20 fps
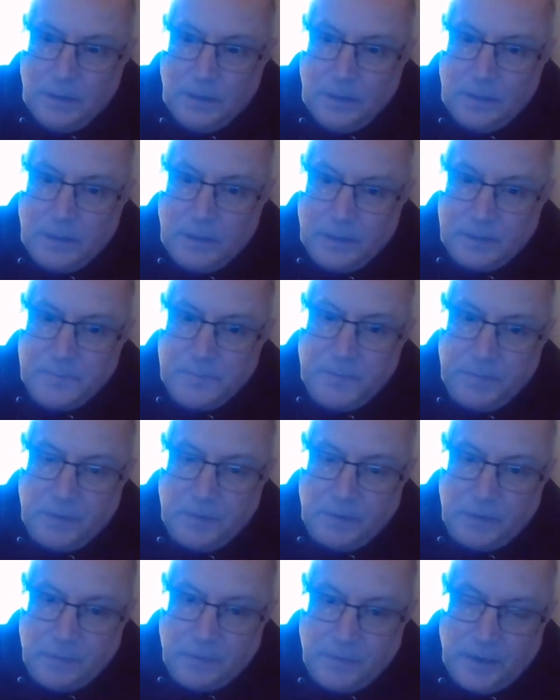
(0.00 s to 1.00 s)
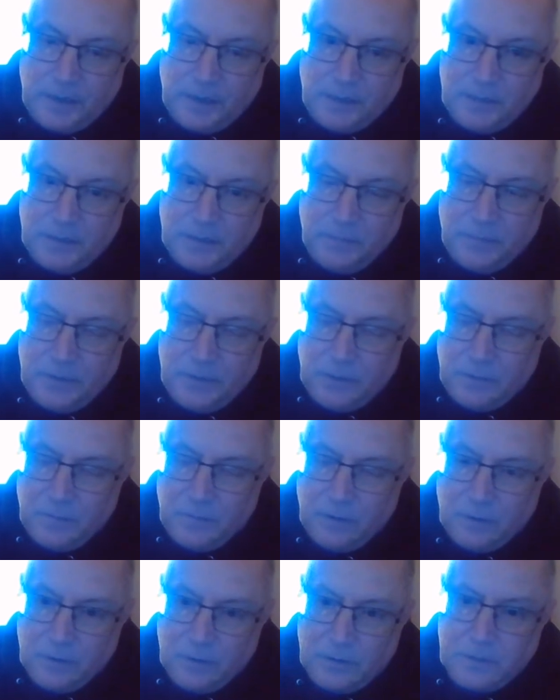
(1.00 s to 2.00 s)
and your
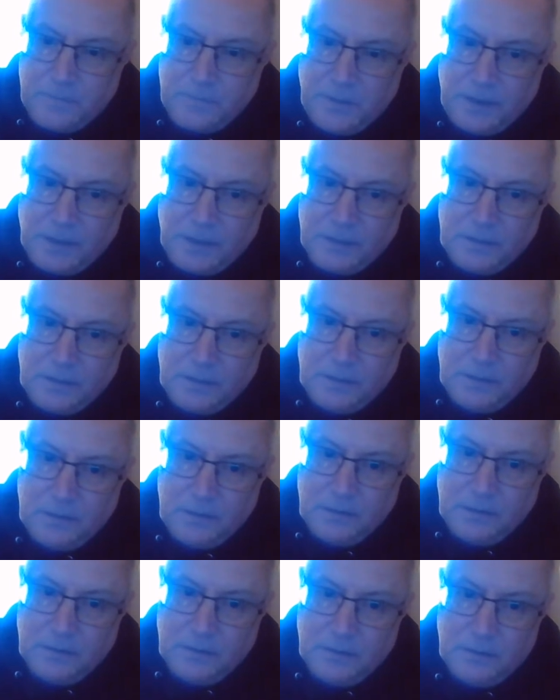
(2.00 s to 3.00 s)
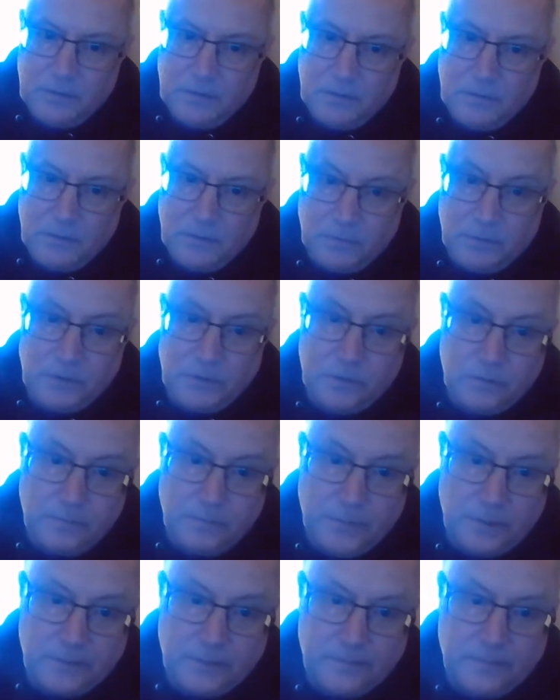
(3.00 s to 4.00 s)
bergan is packed the way it should
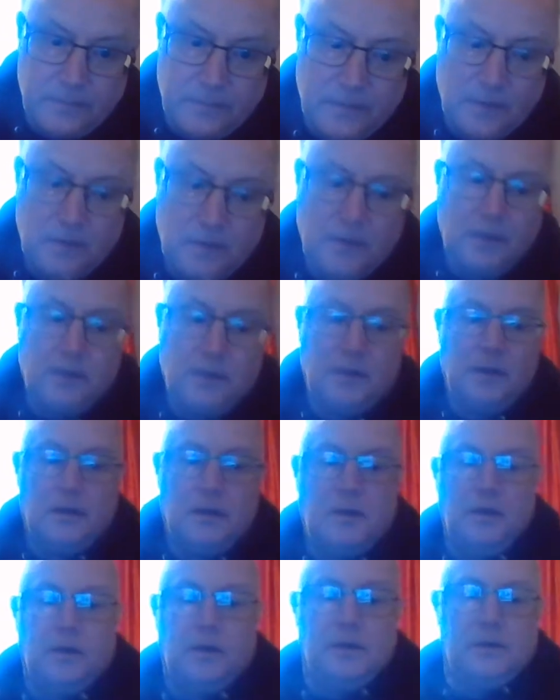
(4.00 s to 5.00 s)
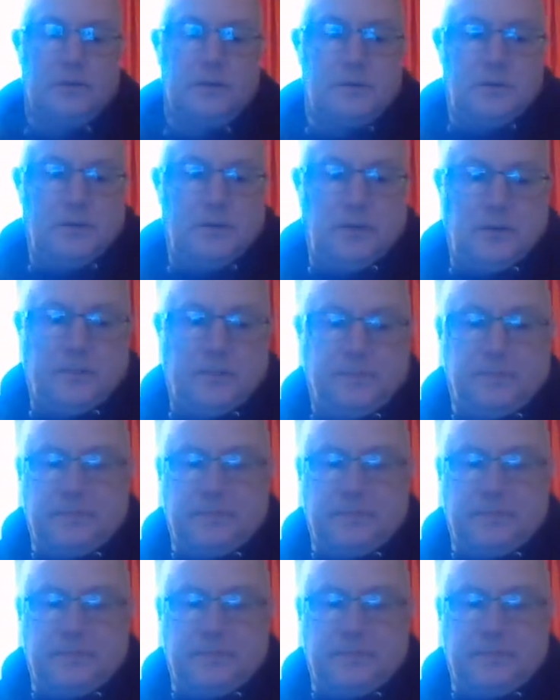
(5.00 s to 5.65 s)
be. So,